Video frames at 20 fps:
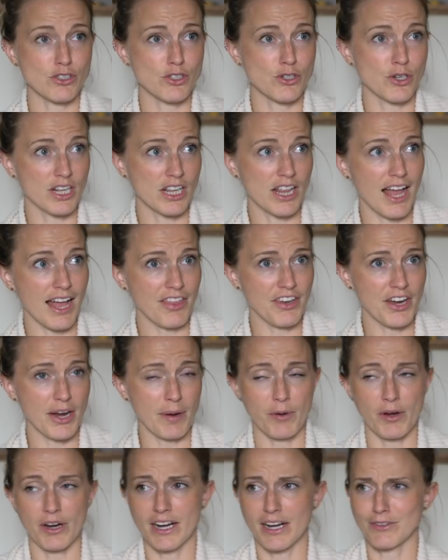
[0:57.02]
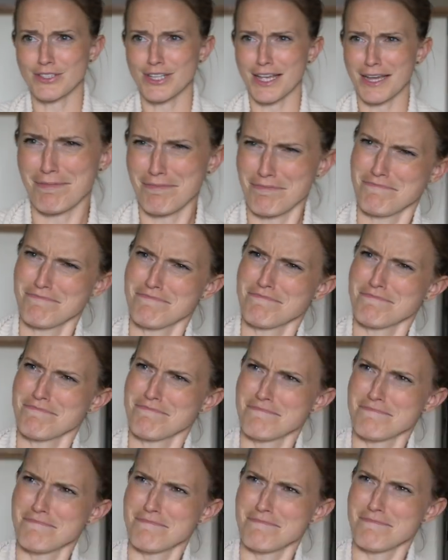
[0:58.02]
was doing cloth diapering and I was like,
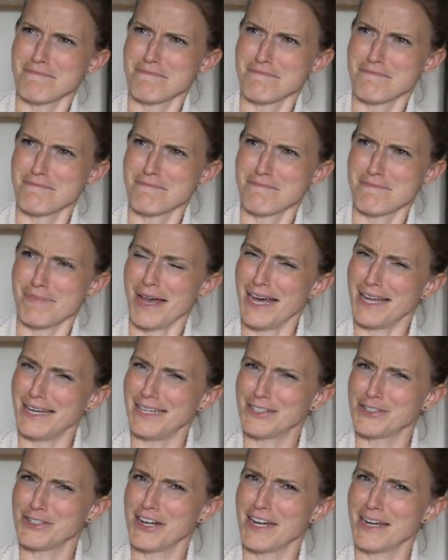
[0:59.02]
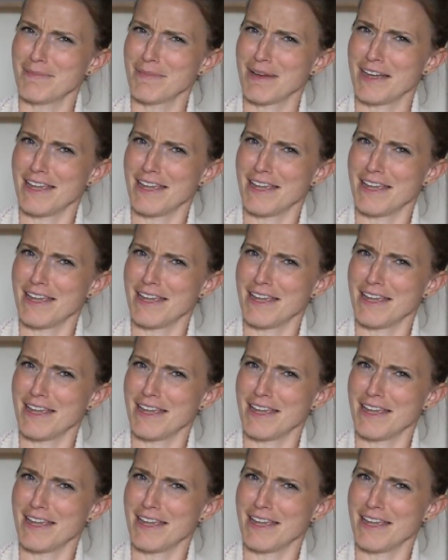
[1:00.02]
potty training my